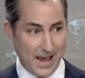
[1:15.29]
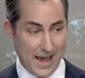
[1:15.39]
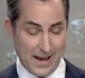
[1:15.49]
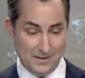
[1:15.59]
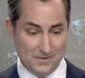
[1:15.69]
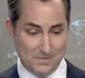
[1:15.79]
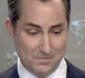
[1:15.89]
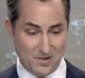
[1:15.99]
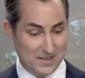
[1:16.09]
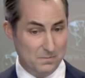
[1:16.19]
and
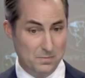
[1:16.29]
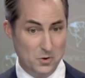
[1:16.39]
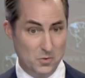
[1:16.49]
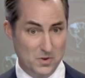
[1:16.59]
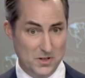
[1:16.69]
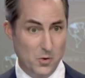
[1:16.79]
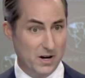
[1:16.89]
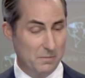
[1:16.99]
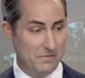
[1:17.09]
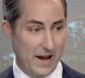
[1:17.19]
President Putin was nowhere
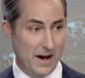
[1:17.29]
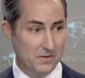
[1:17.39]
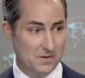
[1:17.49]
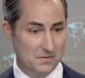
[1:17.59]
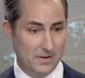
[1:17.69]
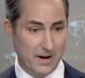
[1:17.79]
to be found,